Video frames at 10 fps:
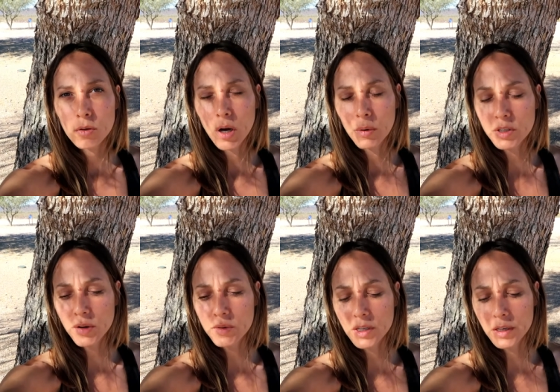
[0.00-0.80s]
I
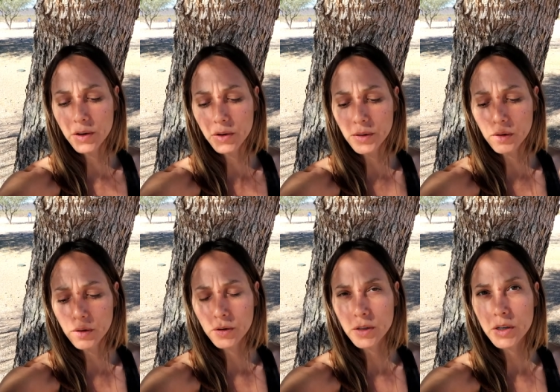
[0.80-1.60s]
wish I was getting there a
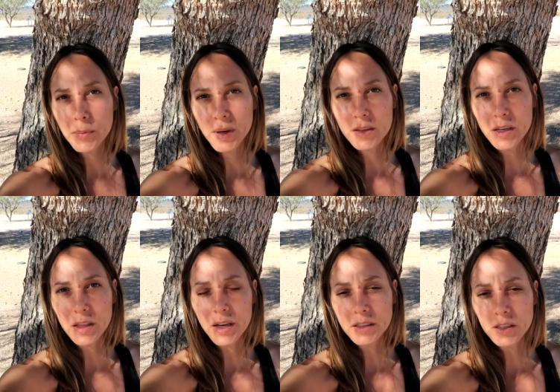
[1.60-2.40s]
little earlier because
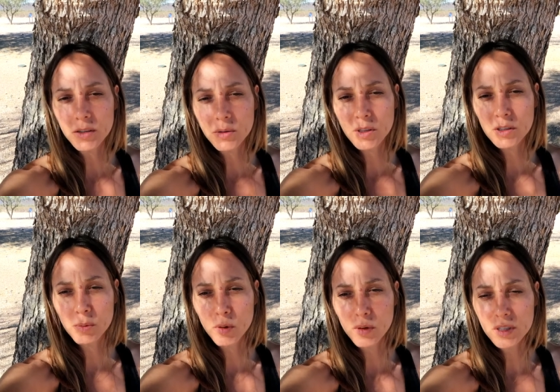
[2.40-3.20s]
I'd like to
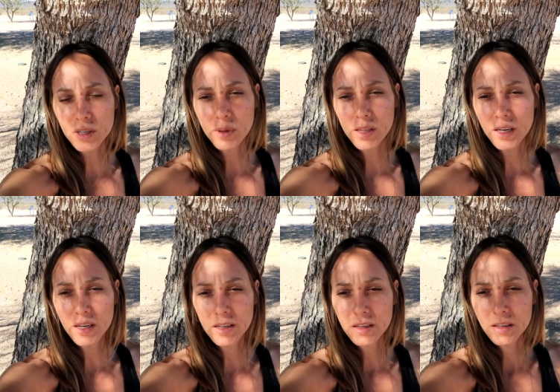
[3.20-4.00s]
explore some of
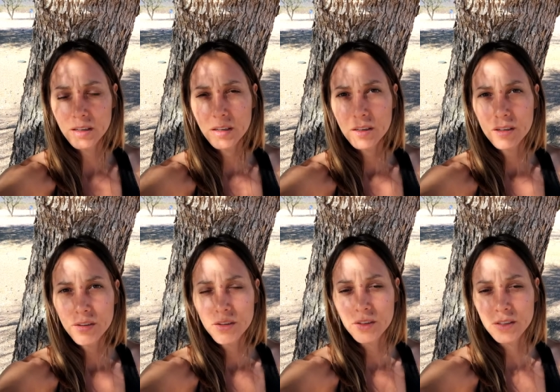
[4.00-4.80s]
the
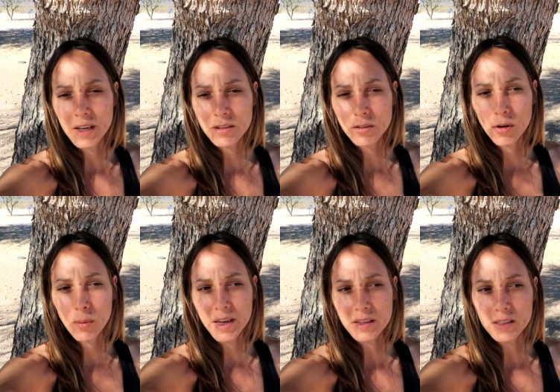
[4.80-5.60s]
desert
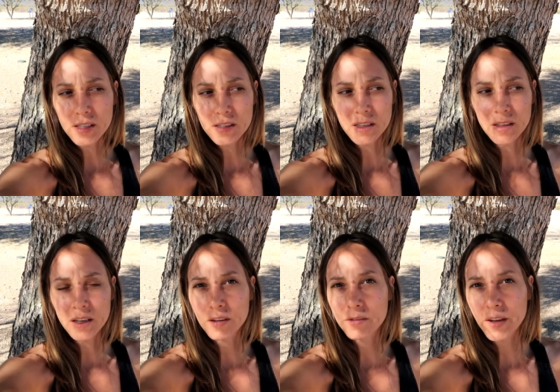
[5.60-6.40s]
oases
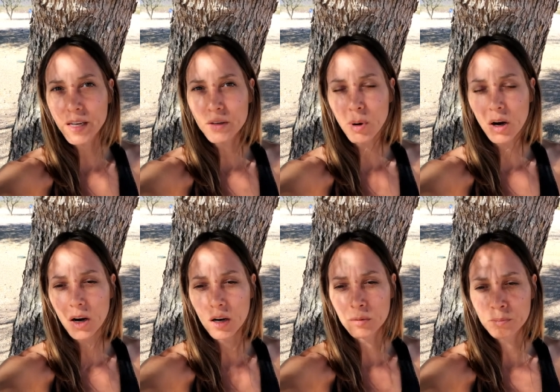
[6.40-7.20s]
and the fan
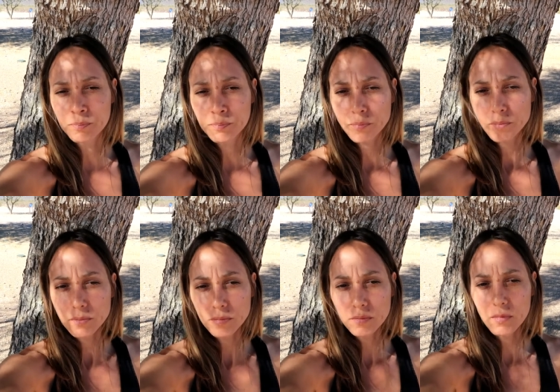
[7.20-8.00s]
palm
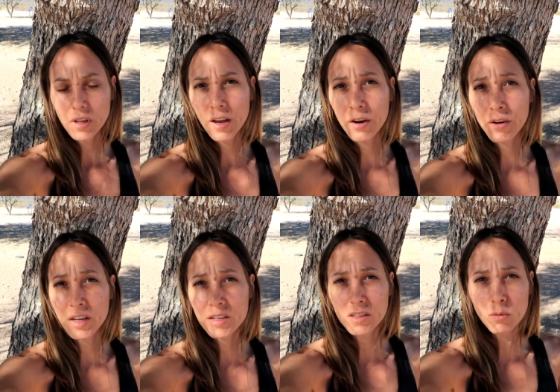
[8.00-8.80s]

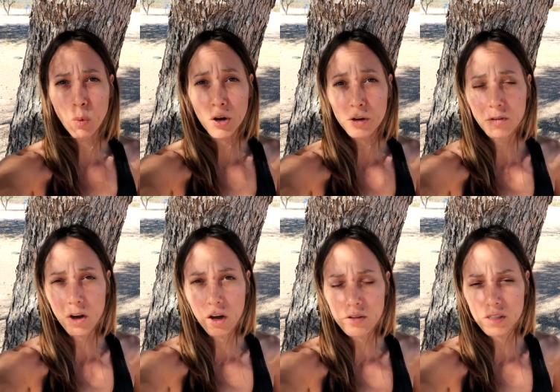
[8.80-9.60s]
areas and
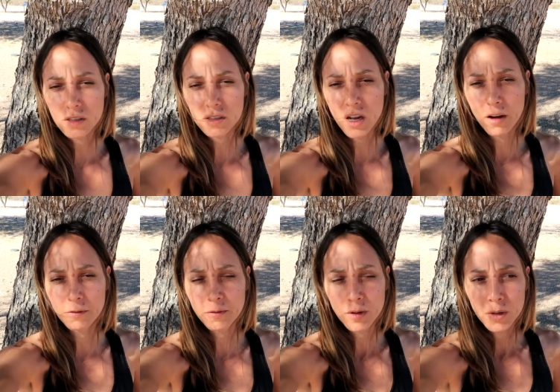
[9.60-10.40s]
waterfalls and
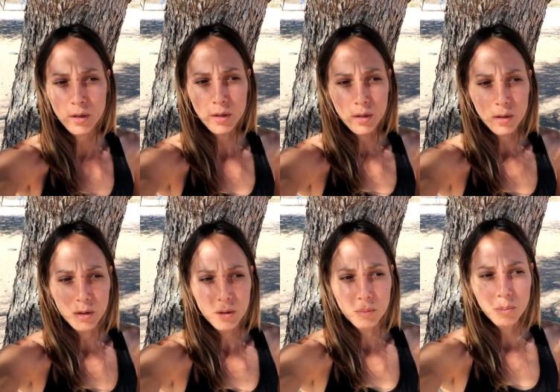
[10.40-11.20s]
stuff.
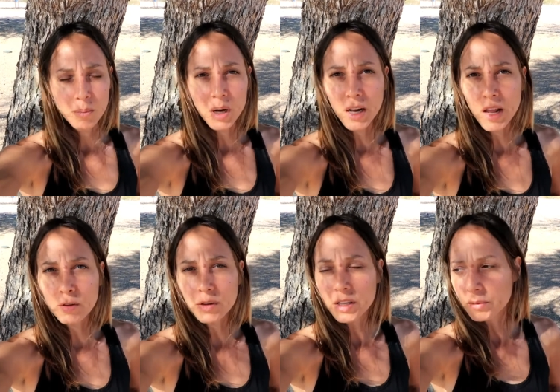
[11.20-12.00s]
But I
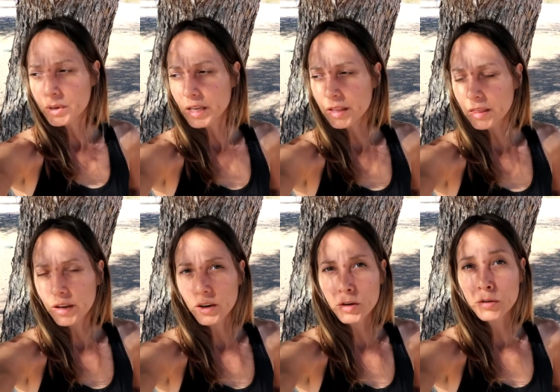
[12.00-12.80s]
don't think I'm going to get
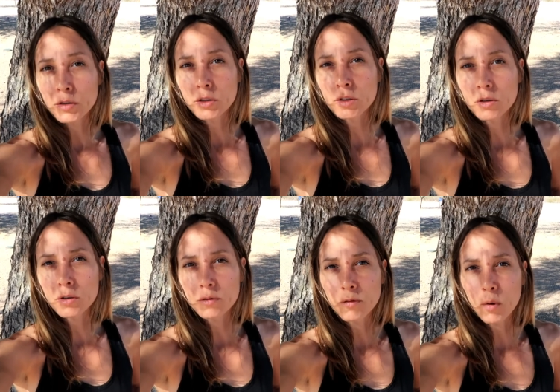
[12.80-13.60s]
there
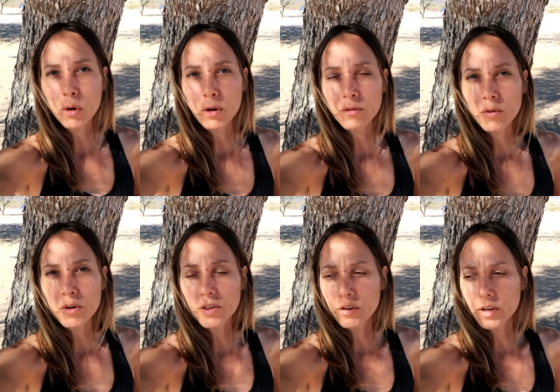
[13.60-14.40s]
until 4,
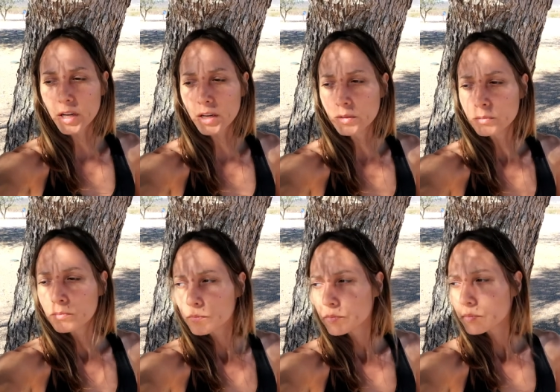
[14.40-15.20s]
4.30.